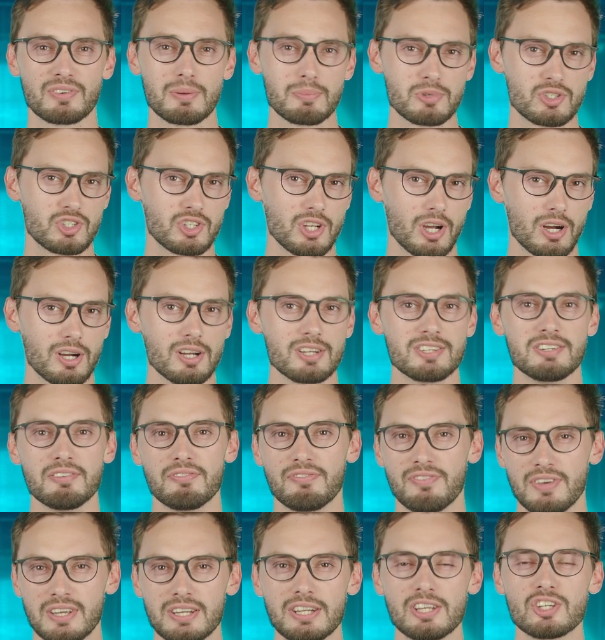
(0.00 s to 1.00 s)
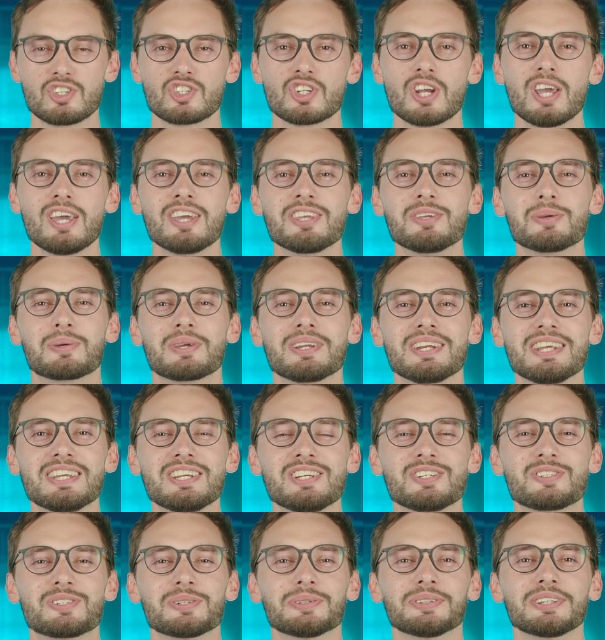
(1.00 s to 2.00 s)
from start to finish, you can
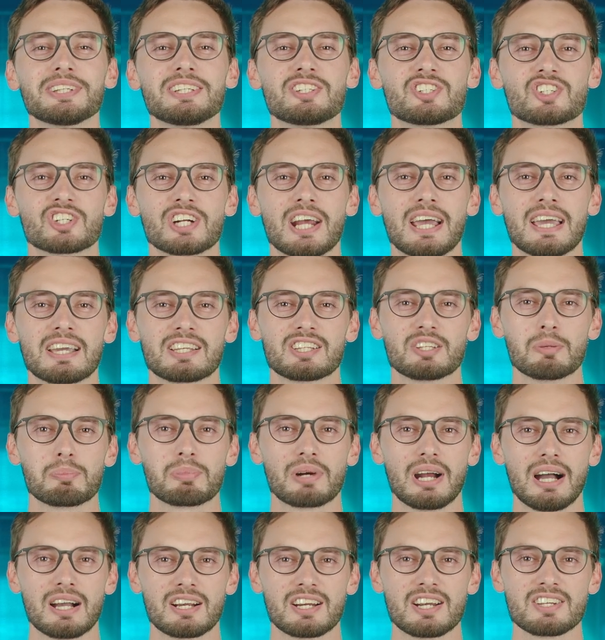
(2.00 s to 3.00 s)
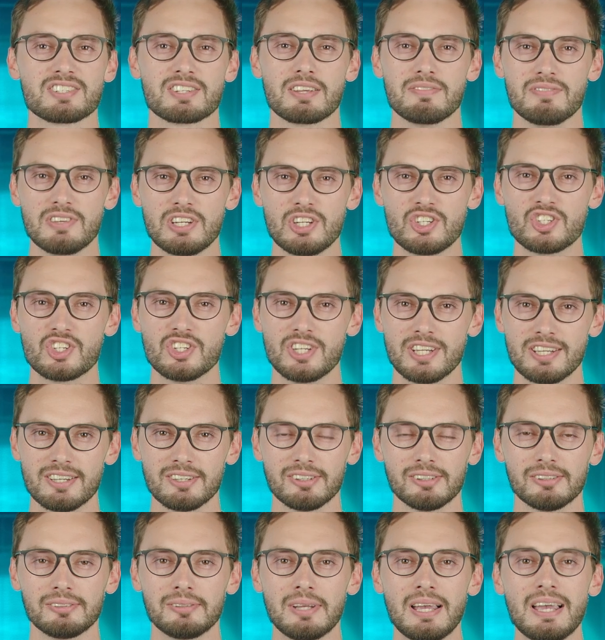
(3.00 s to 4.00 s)
easily track the progress of each
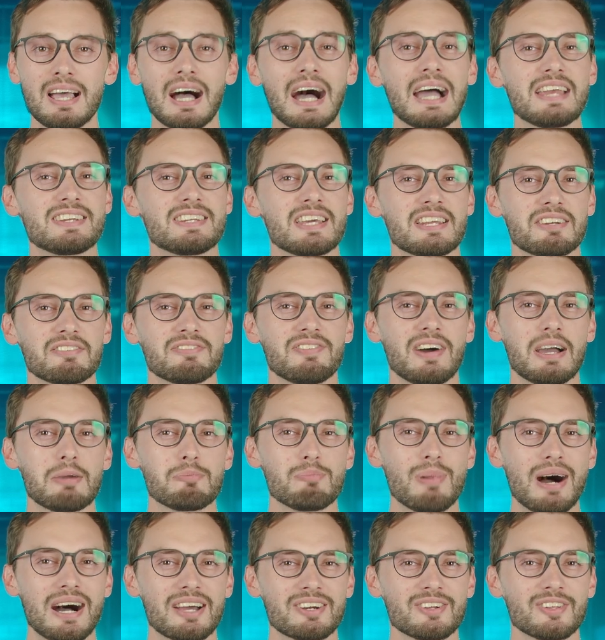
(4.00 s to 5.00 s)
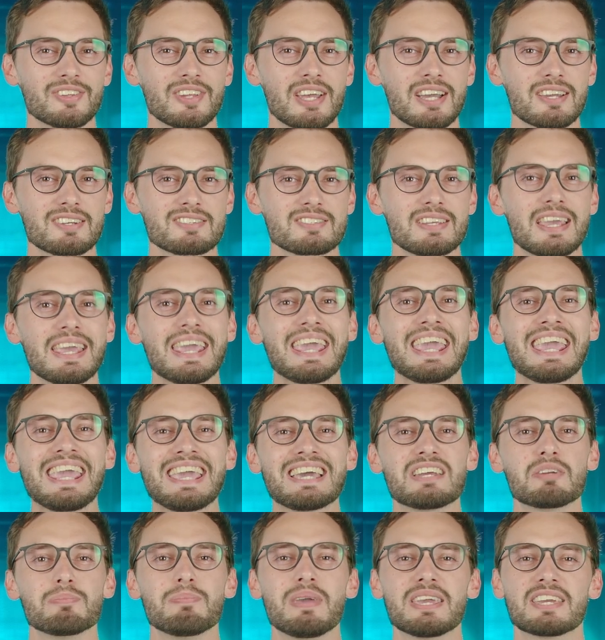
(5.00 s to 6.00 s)
deal, identify bottlenecks,
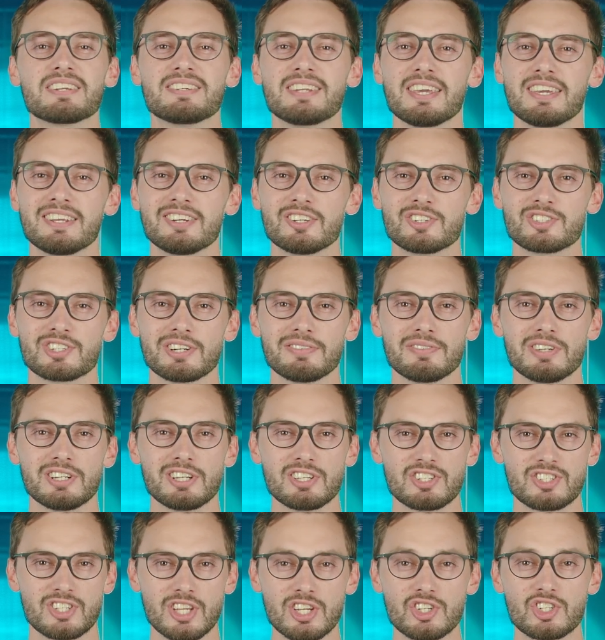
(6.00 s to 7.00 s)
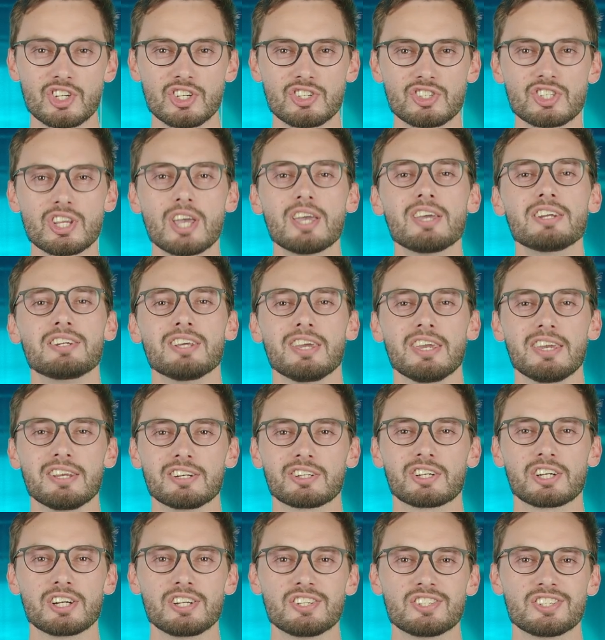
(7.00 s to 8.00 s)
and make data-driven decisions to
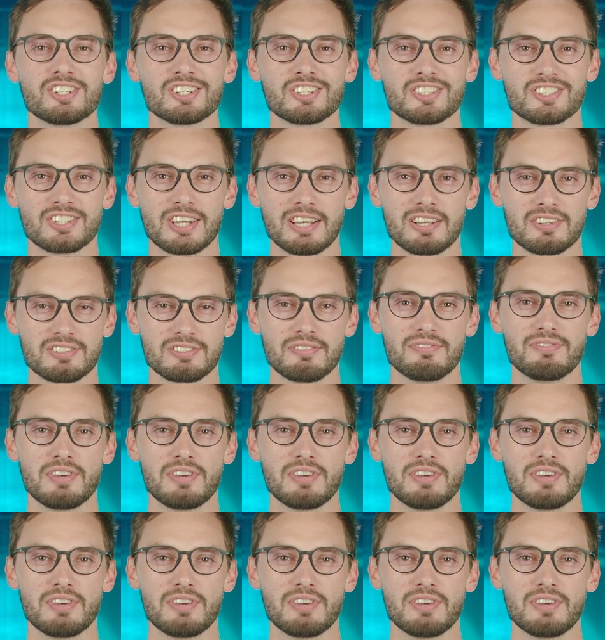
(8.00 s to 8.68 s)
increase your sales